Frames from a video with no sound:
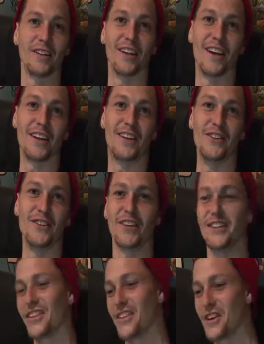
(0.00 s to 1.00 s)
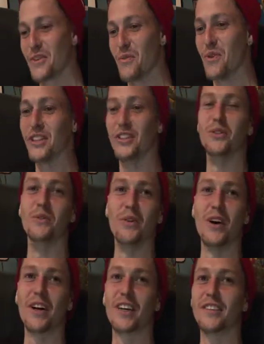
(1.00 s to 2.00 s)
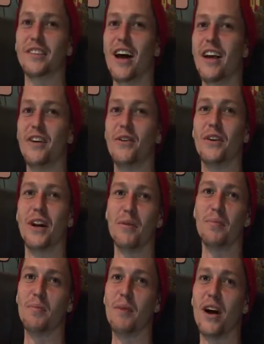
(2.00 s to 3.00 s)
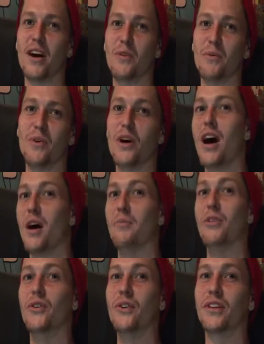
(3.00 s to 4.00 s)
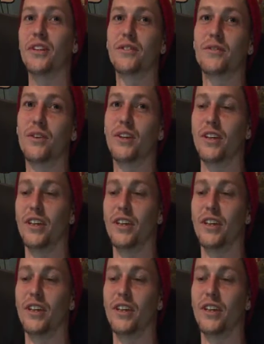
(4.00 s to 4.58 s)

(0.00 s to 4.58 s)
Like you can think what you want, because I know what I'm about and what I'm doing this for.